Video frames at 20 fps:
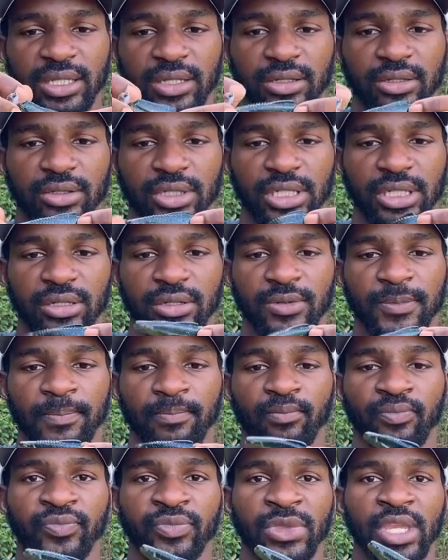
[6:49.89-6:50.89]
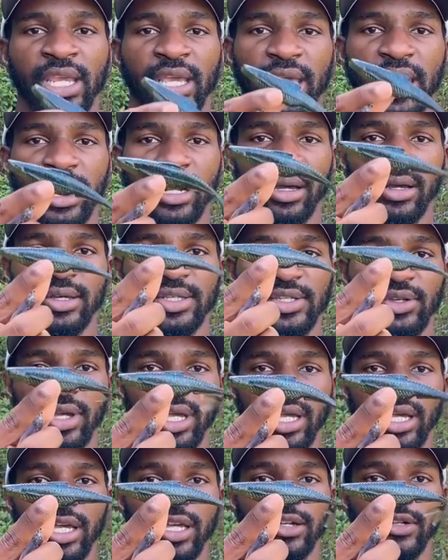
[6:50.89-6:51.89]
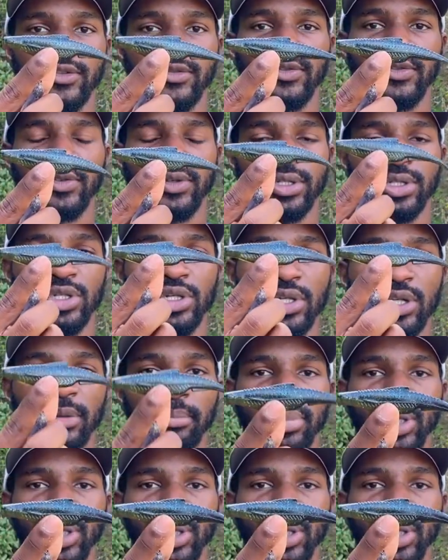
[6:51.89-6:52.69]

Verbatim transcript: gill there, and also have the